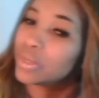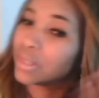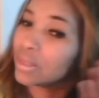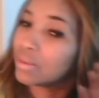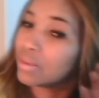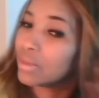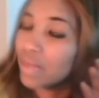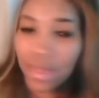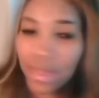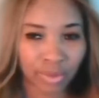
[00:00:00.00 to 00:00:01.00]
it,
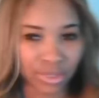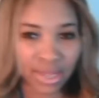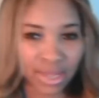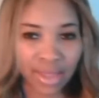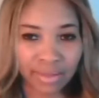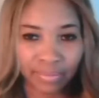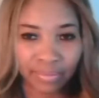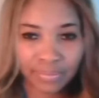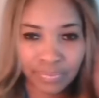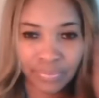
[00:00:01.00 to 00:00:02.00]
and it'll stay.
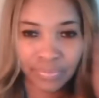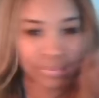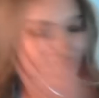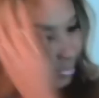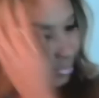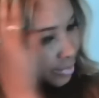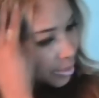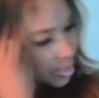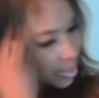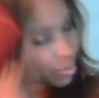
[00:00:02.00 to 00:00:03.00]

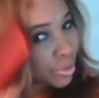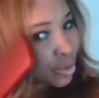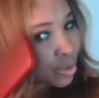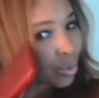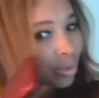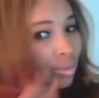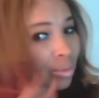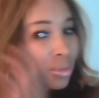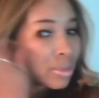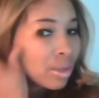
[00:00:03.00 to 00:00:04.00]
That's pretty cool.
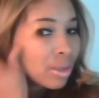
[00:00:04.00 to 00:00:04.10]
So,